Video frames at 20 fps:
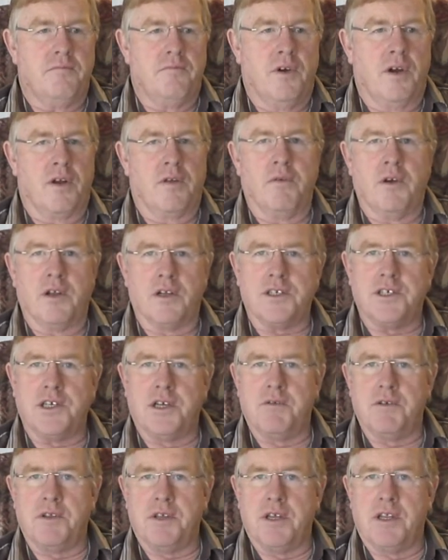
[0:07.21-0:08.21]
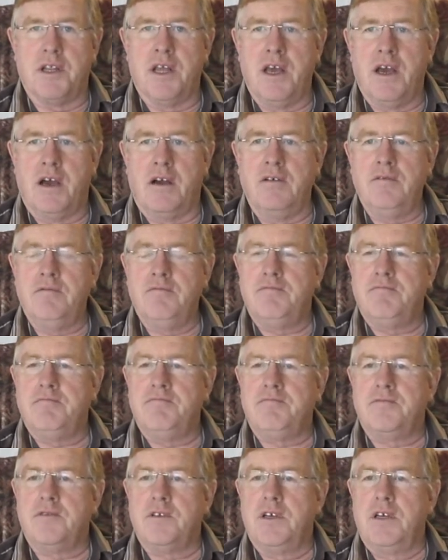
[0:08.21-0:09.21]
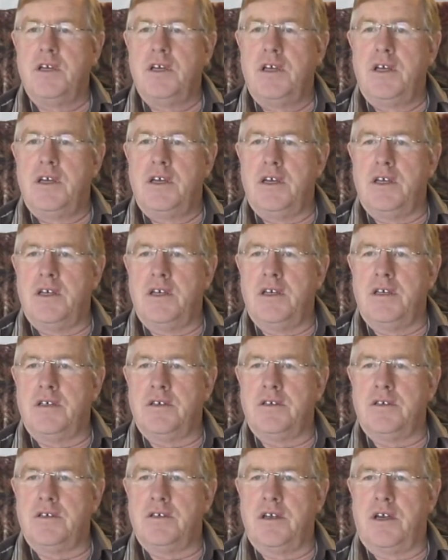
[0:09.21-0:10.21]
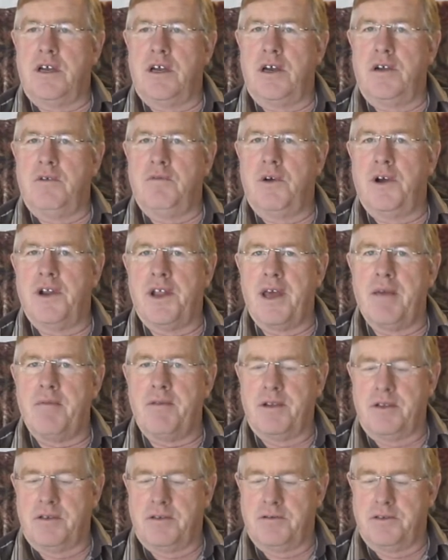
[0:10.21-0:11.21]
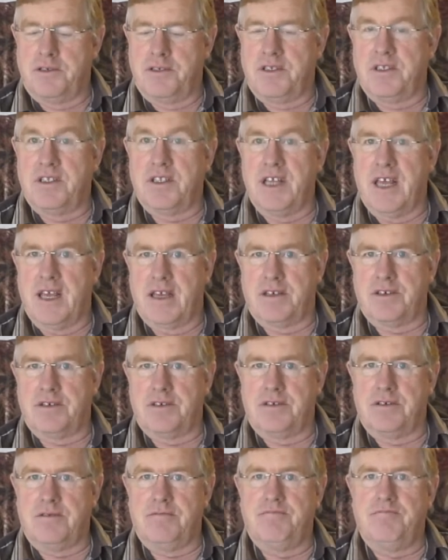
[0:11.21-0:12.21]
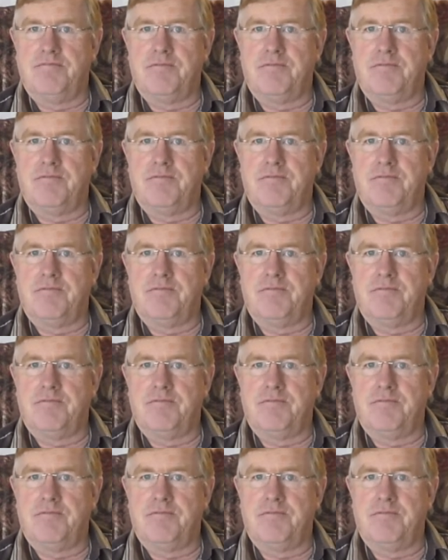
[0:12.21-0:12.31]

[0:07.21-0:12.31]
what I want to share with you now is what happened to us next.